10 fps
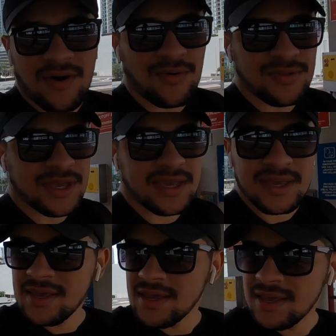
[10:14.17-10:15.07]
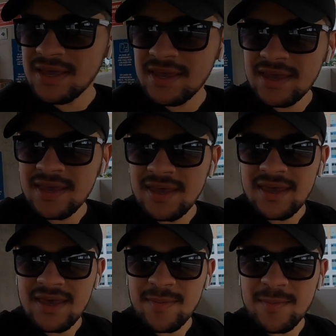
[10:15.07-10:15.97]
only
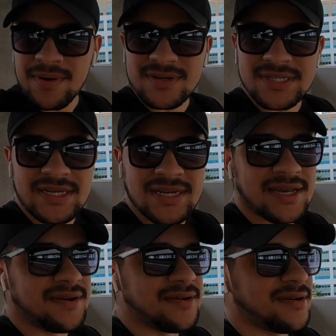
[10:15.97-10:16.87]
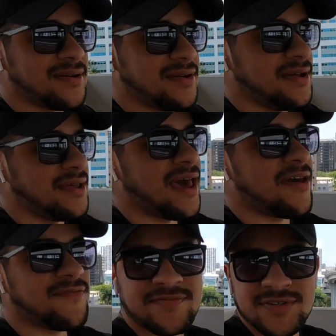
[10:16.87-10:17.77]
person here
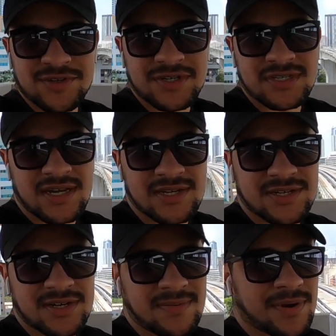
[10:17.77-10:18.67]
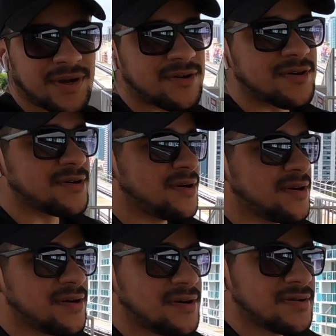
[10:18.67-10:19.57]
at 5th Street Station in Brickell.
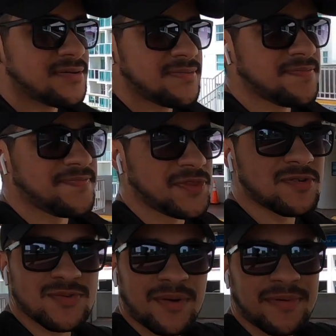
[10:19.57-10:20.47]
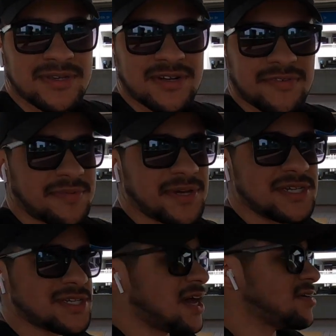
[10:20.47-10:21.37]
There was one person over there, but he
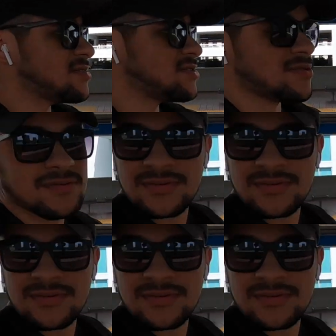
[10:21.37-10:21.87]
just got on, so